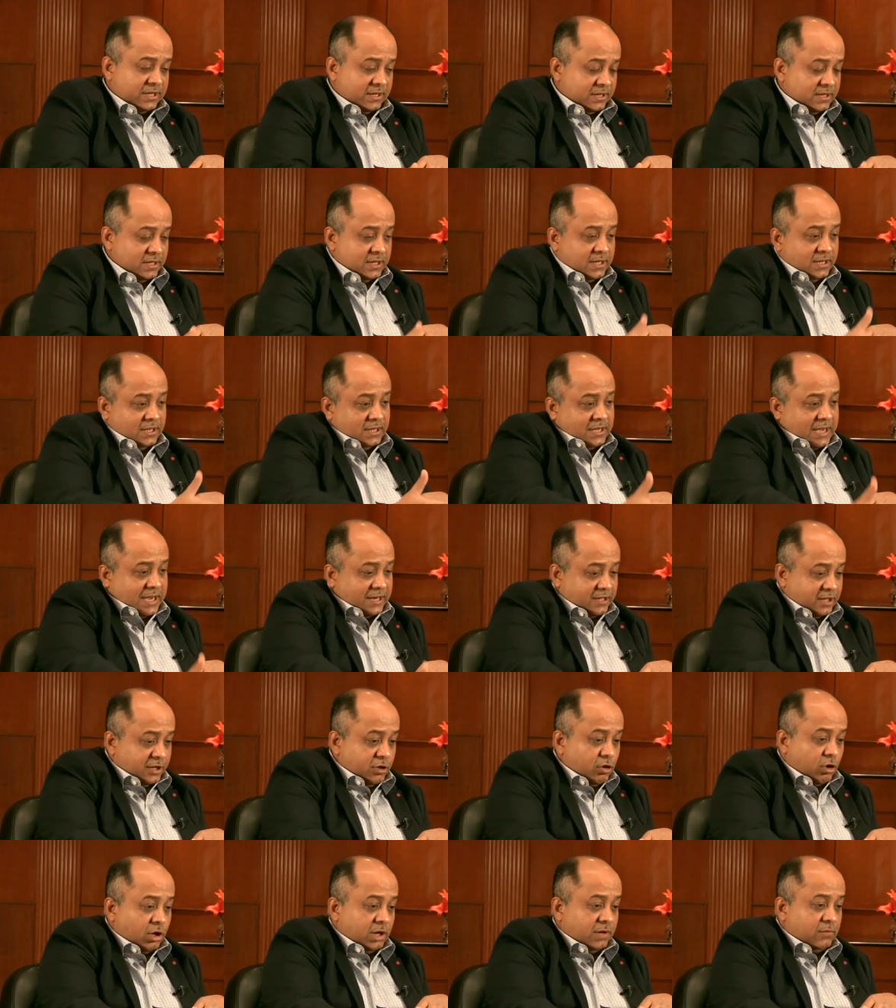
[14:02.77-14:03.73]
and
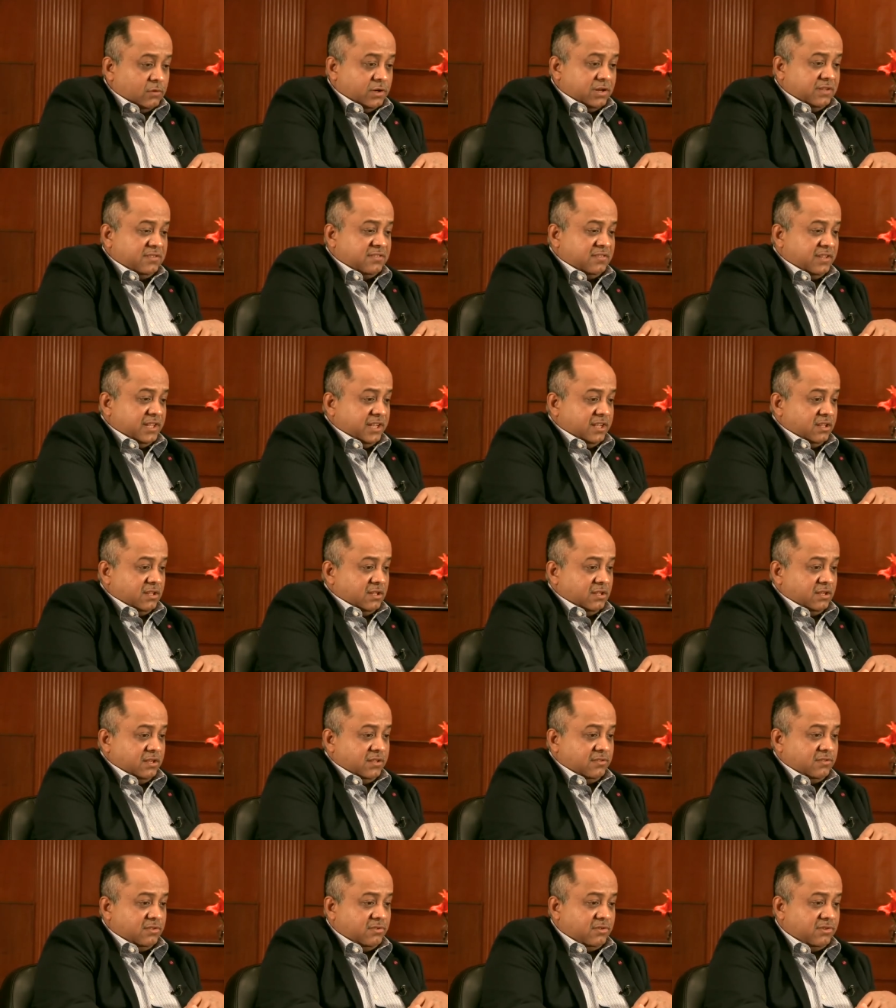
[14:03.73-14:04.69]
actually Hollywood is seeing as
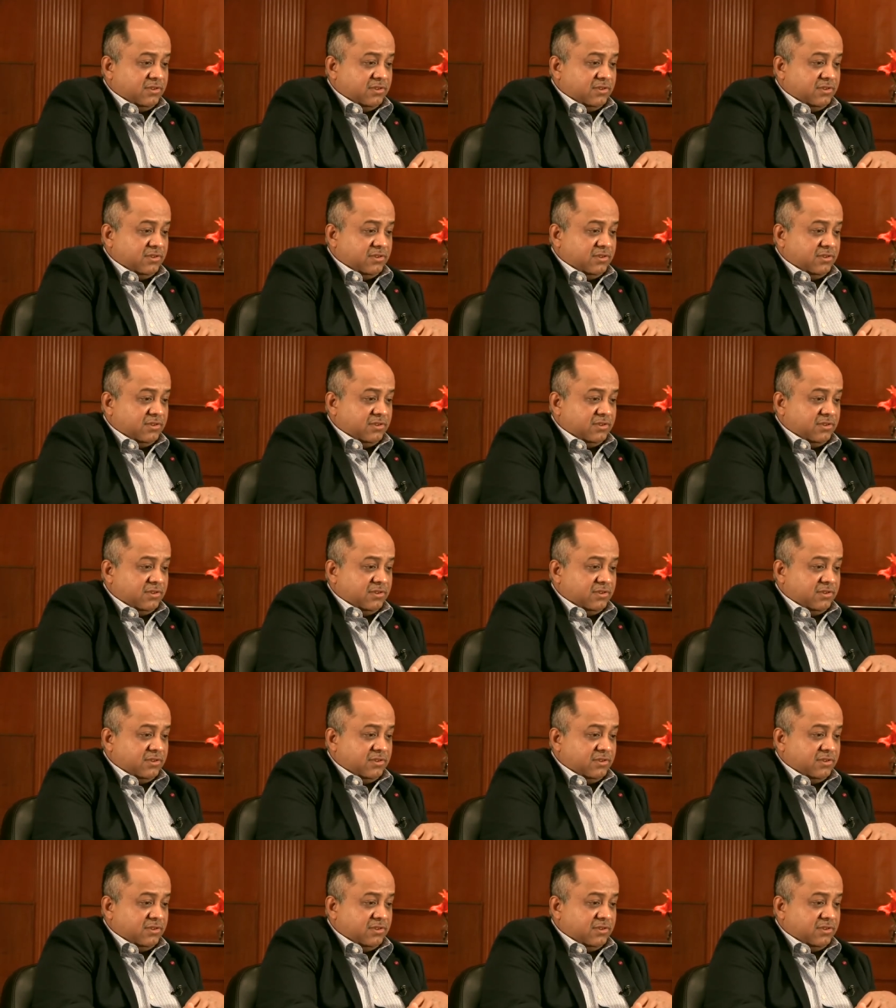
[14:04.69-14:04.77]
a, as